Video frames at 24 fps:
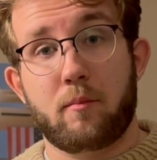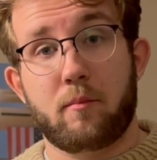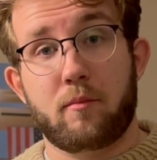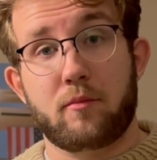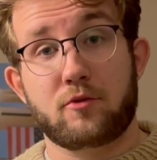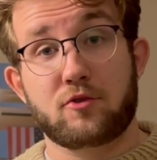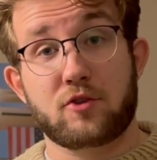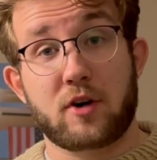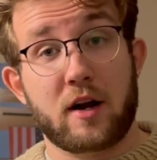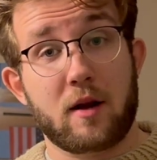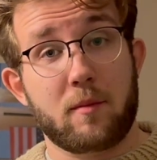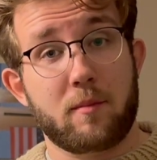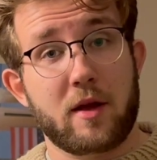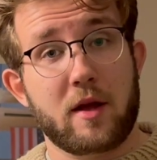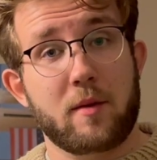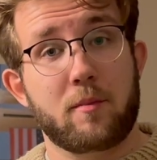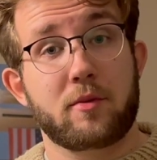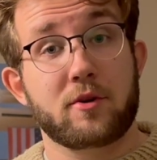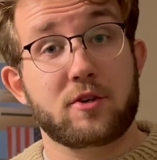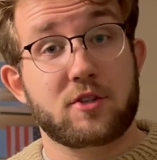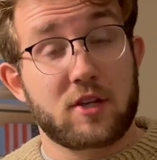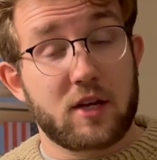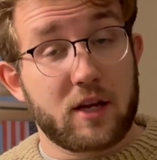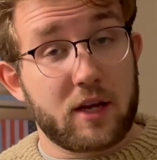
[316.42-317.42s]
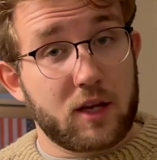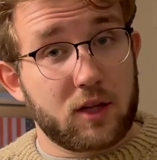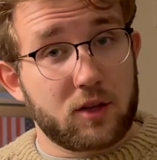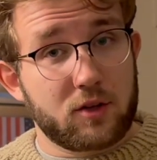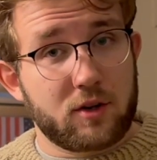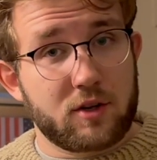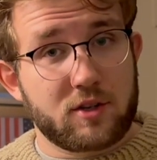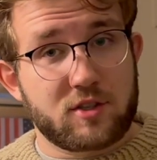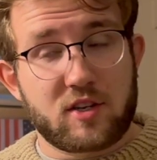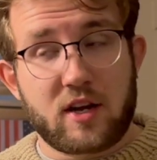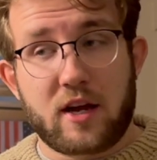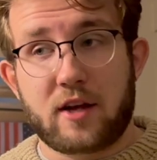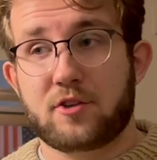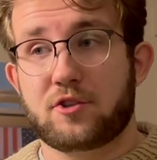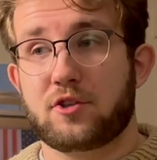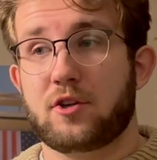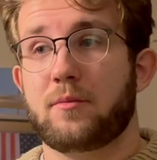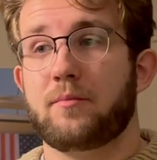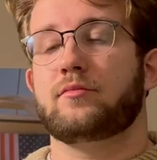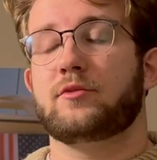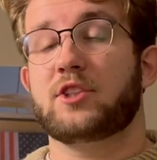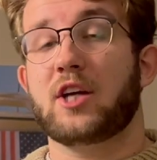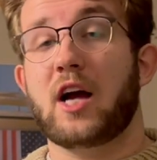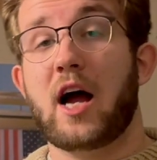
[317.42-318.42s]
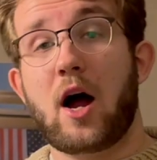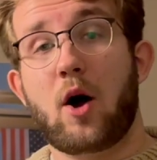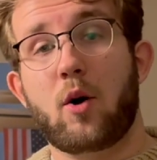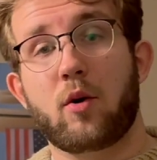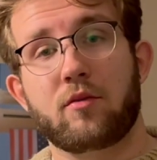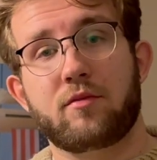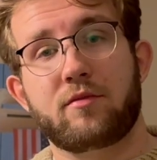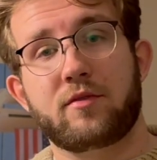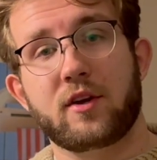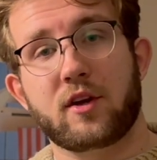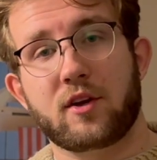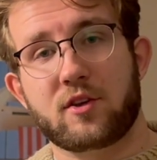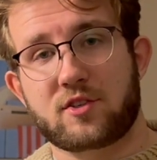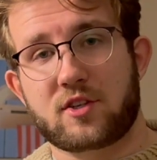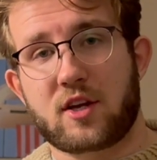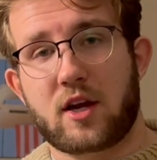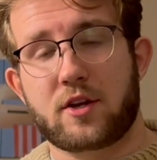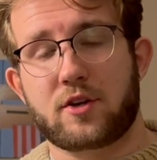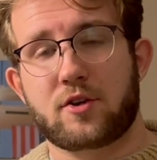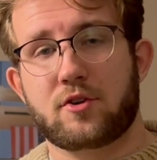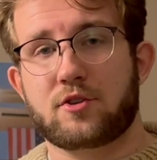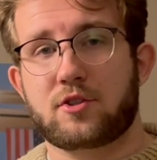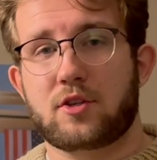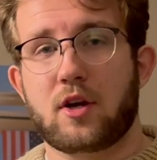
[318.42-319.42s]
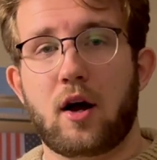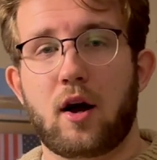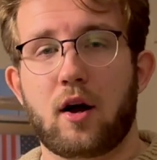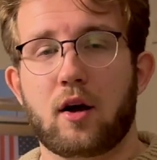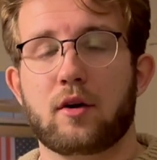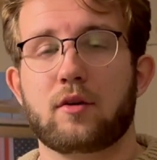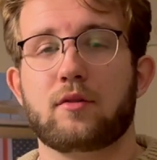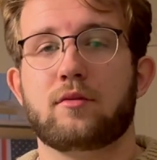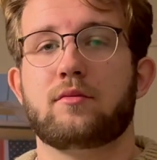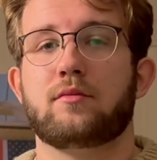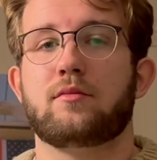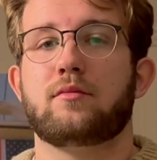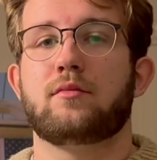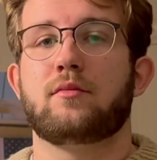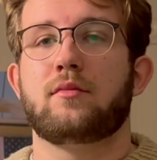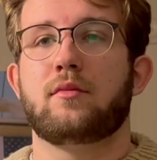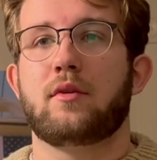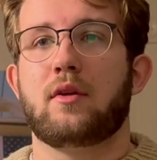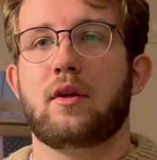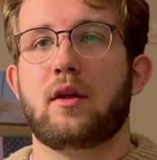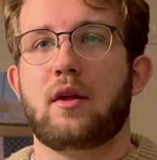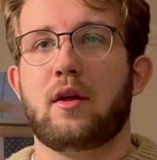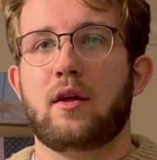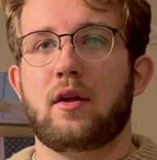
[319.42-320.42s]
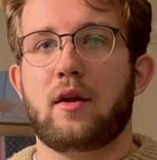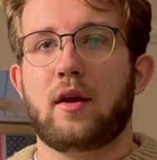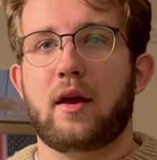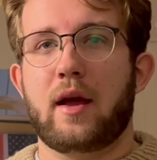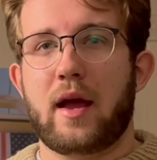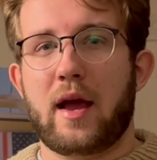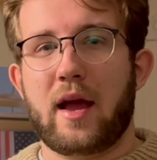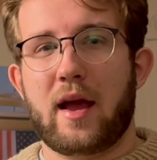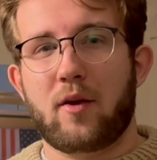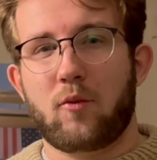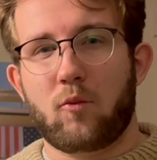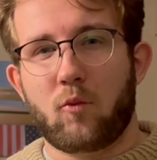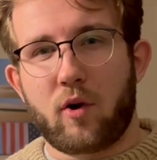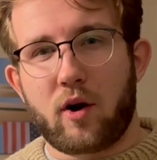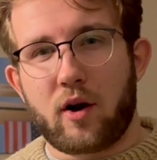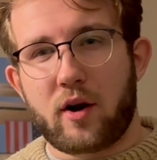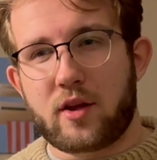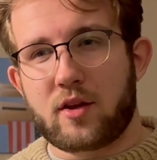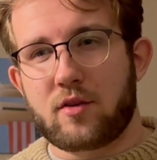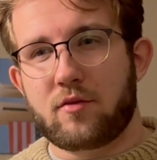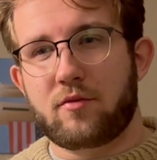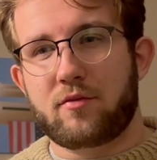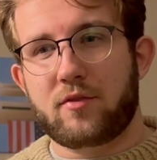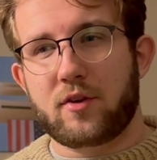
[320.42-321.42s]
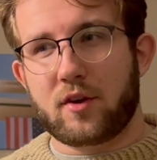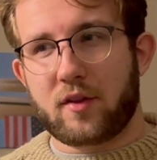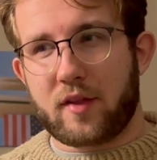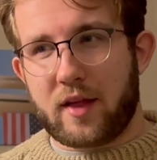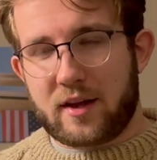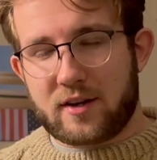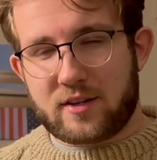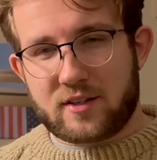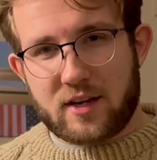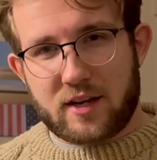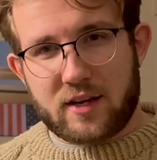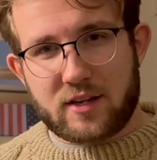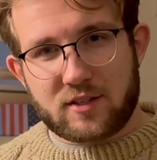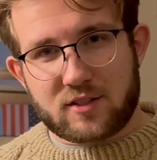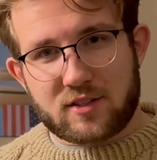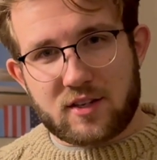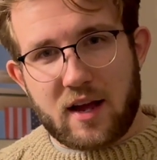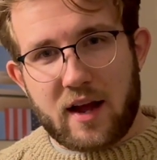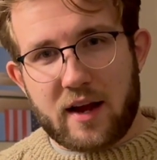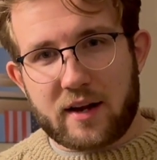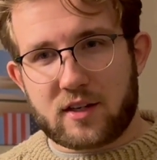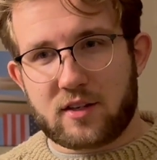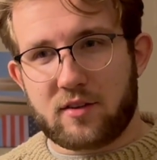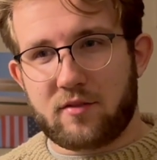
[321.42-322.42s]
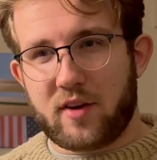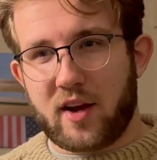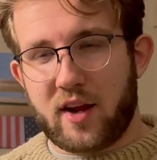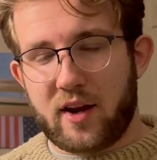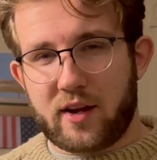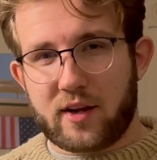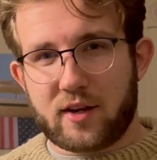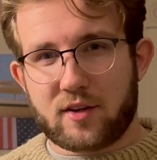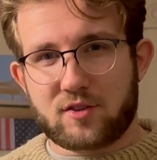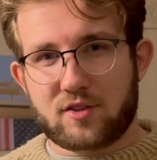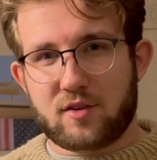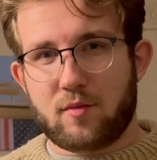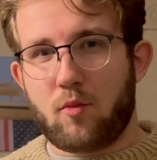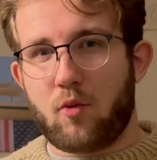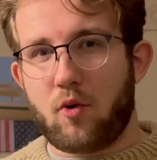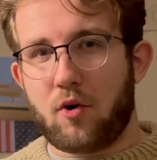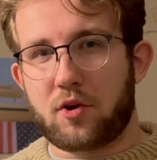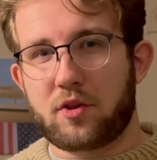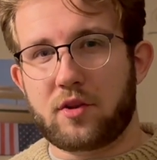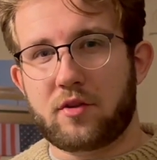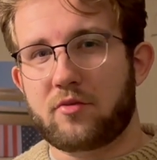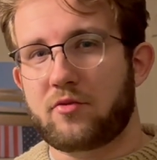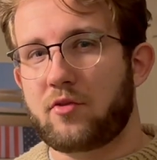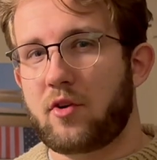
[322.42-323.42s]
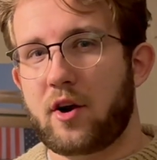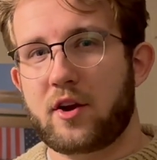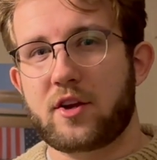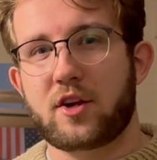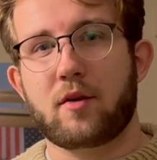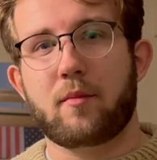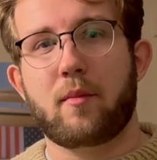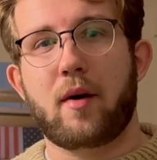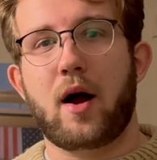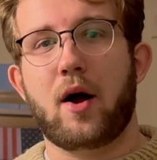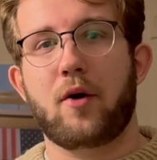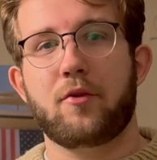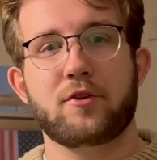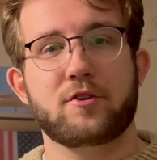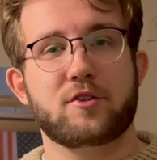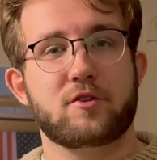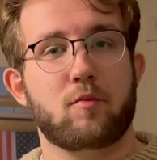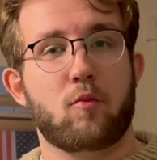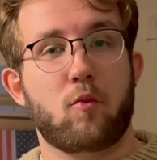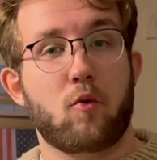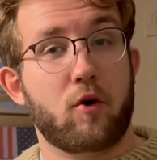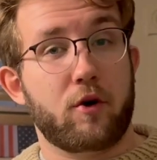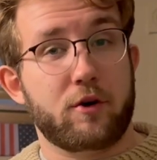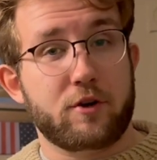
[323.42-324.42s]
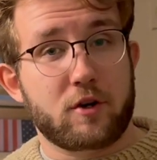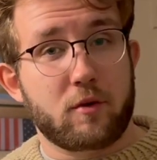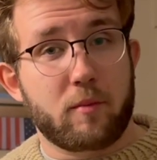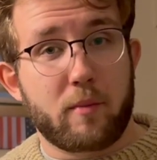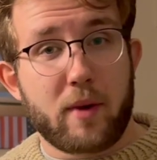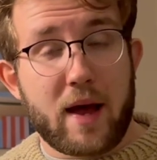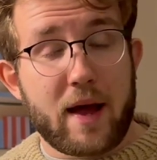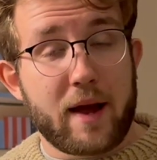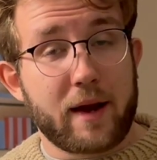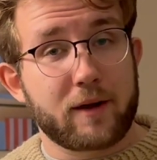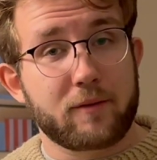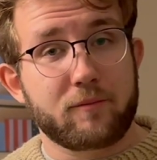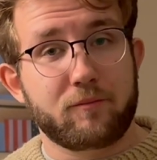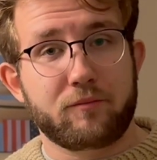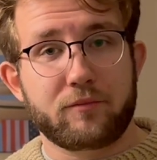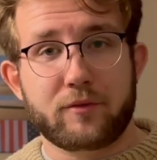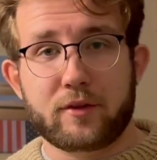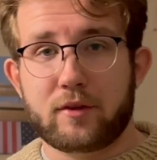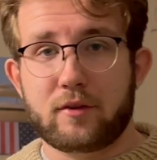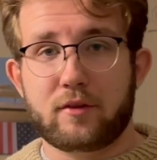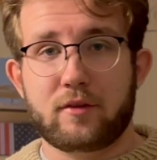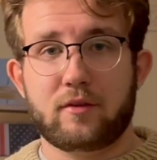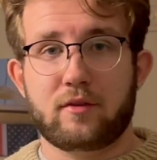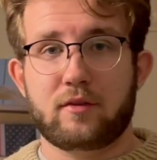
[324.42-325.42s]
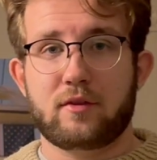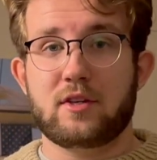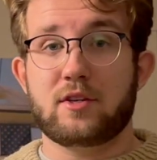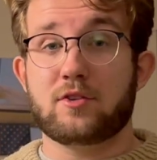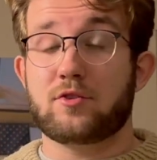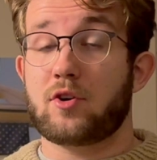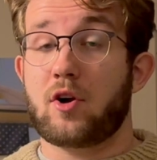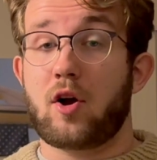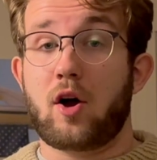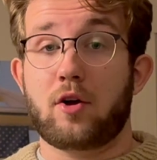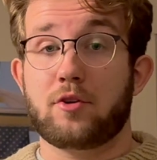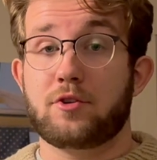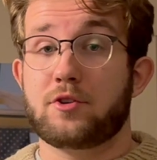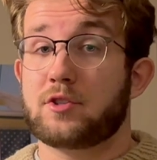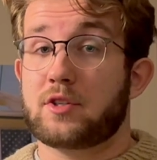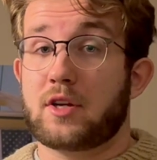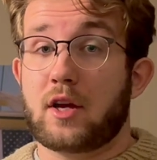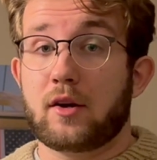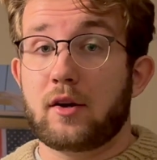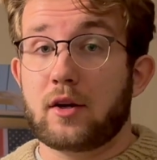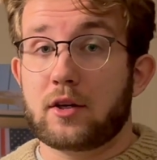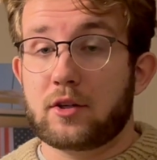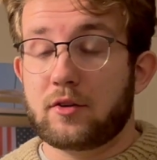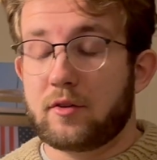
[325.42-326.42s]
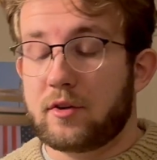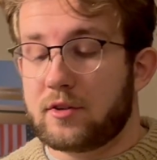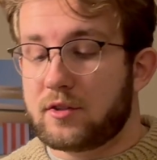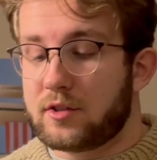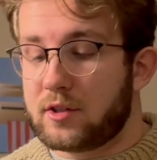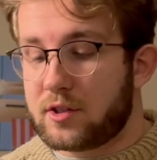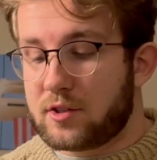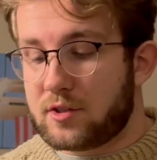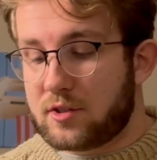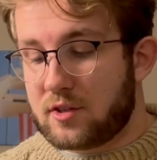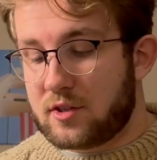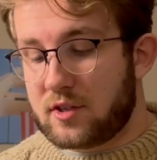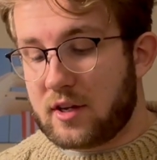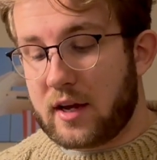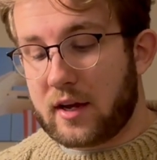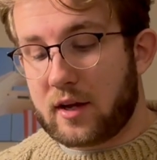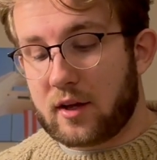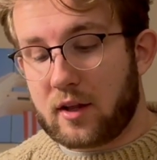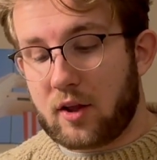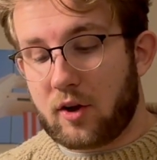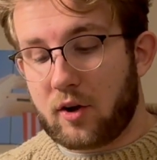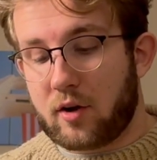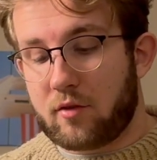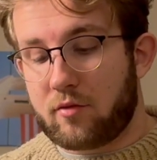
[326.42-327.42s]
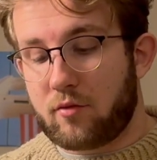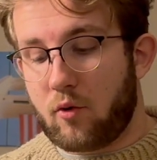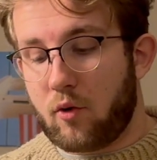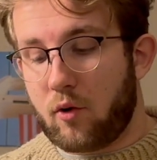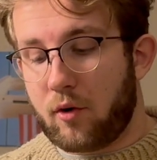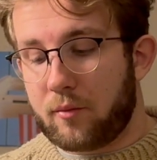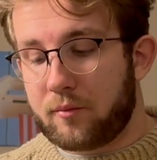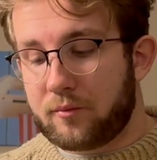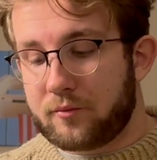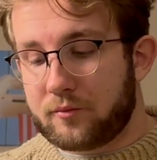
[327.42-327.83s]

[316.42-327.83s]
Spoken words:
Try to pay particular attention to how it feels on your tongue and where you feel that taste activating. Is it more in the front of your mouth? Is it more in your back? These are all just characteristics to take a look for.